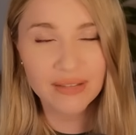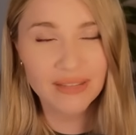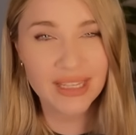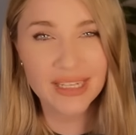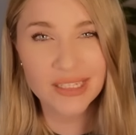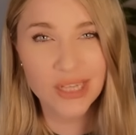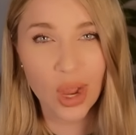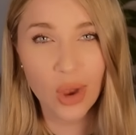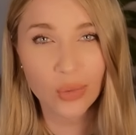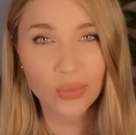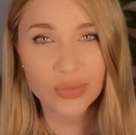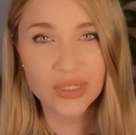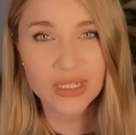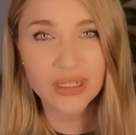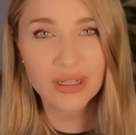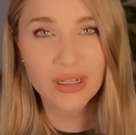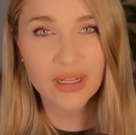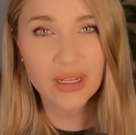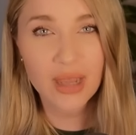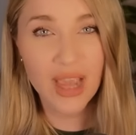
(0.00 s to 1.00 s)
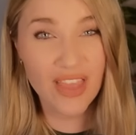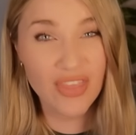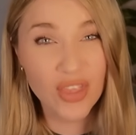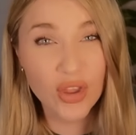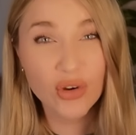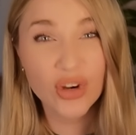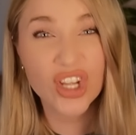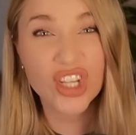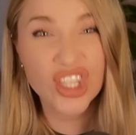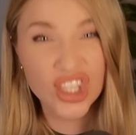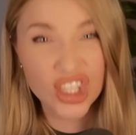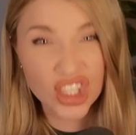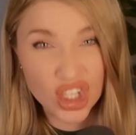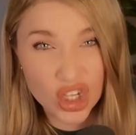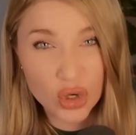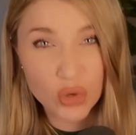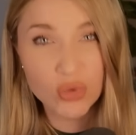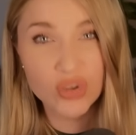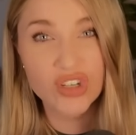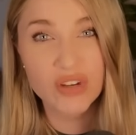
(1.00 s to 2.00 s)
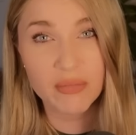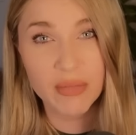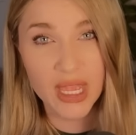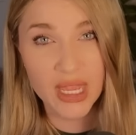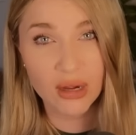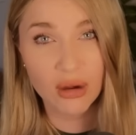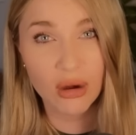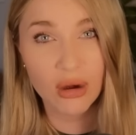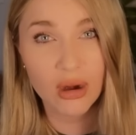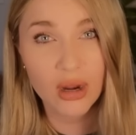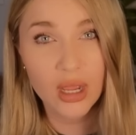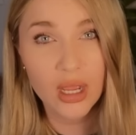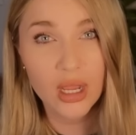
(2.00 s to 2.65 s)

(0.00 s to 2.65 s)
They don't. And they're a huge emitter.